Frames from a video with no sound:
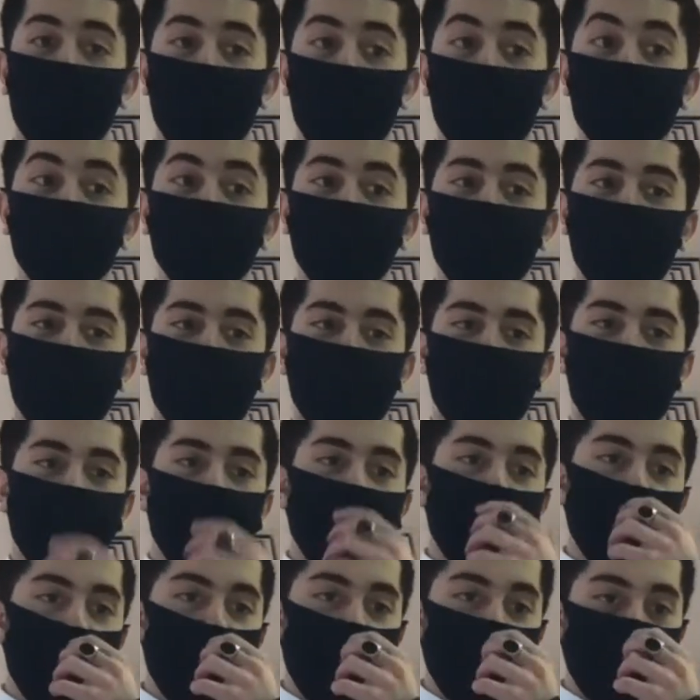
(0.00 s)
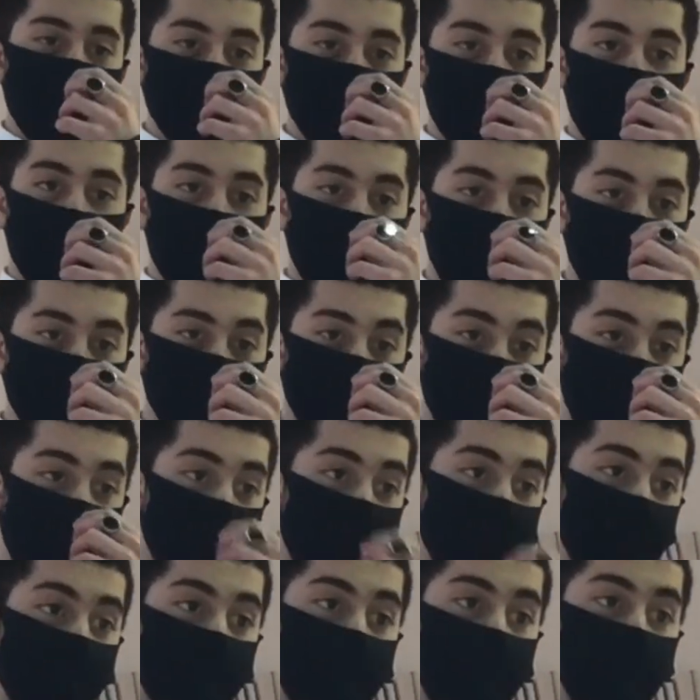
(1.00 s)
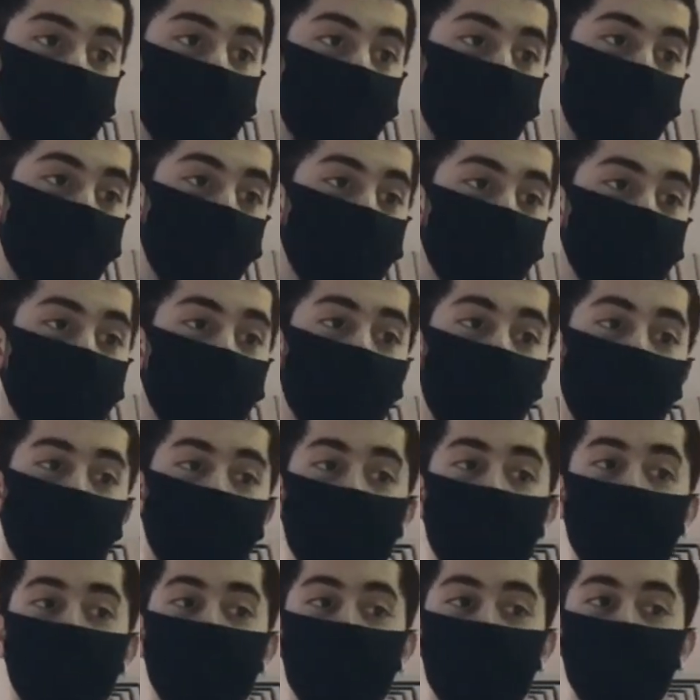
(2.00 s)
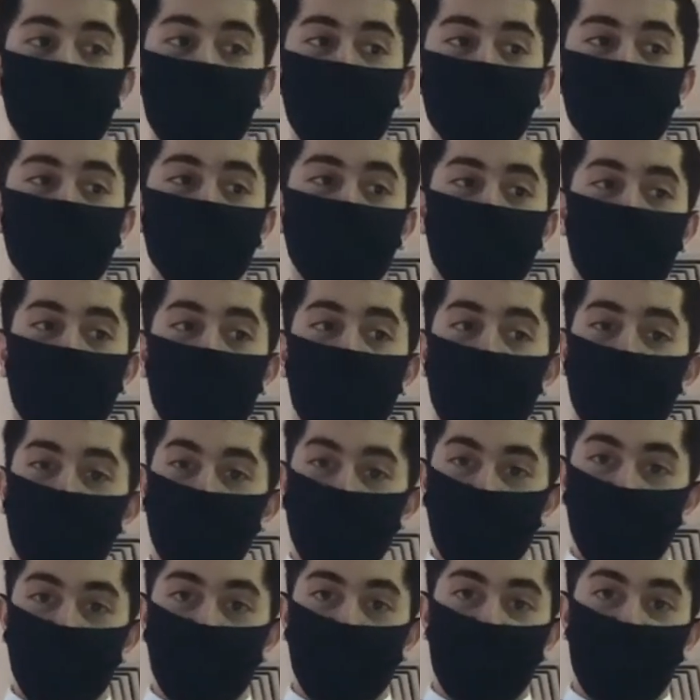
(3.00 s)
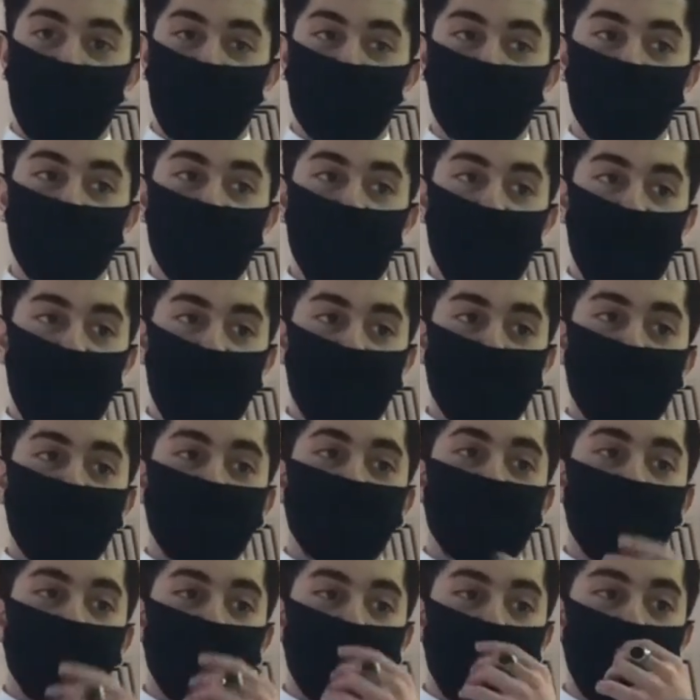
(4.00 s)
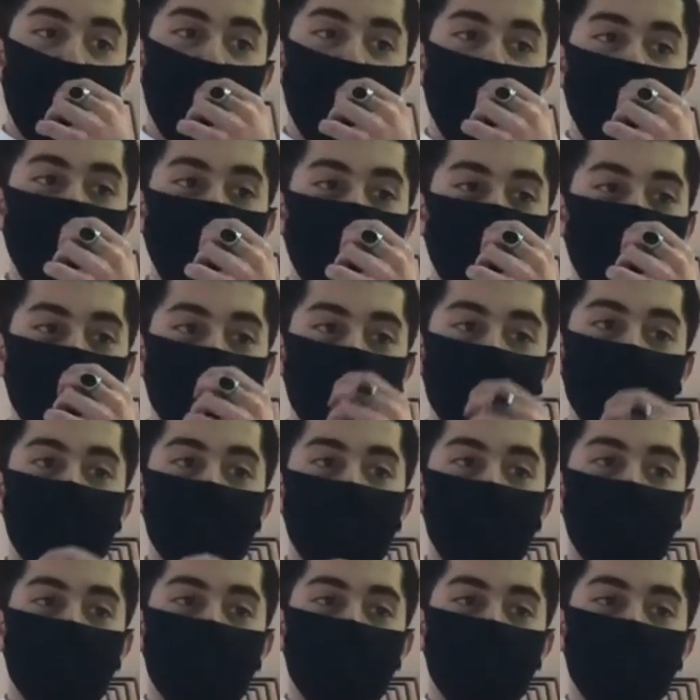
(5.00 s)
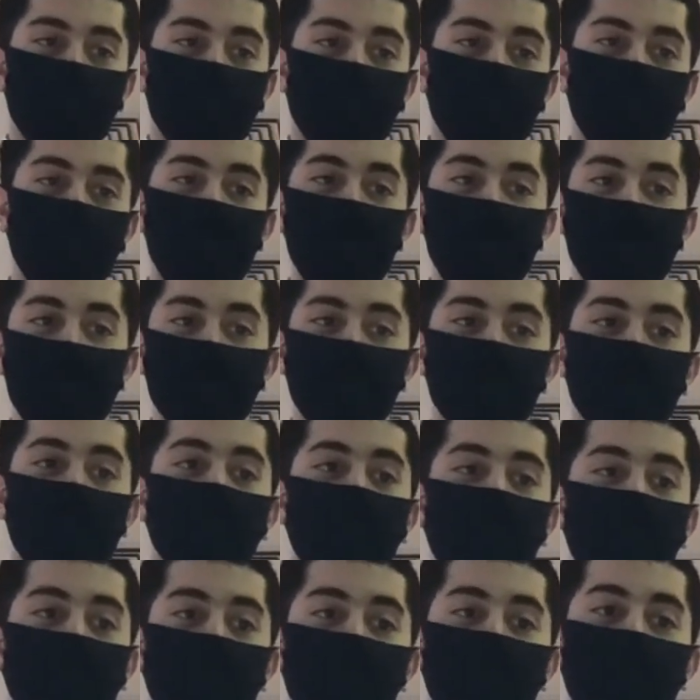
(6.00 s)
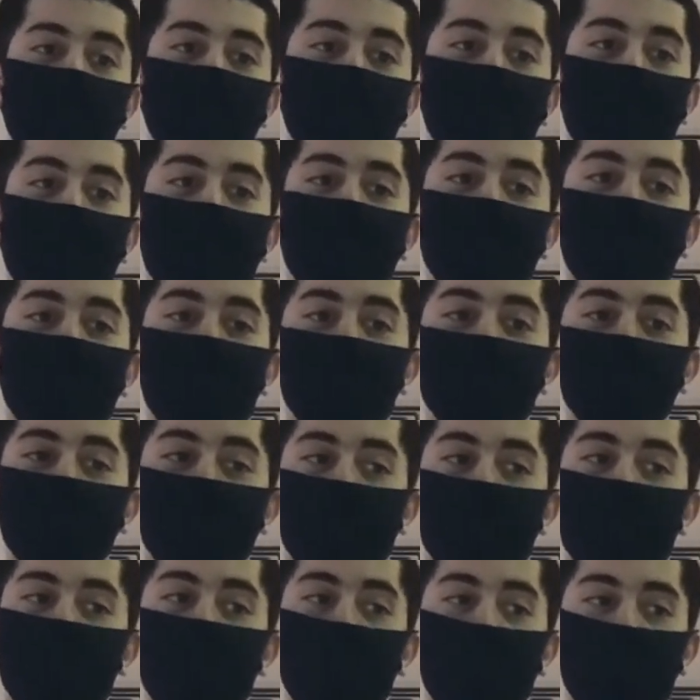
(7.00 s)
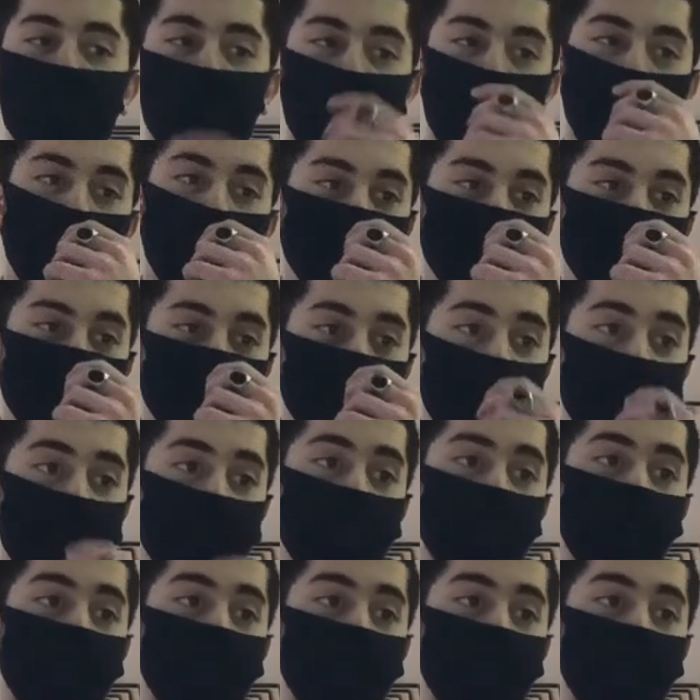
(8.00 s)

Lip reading: constant. It is a law stating that the pressure of a given mass of an ideal gas is essentially inversely proportional to a volume at a constant pressure. The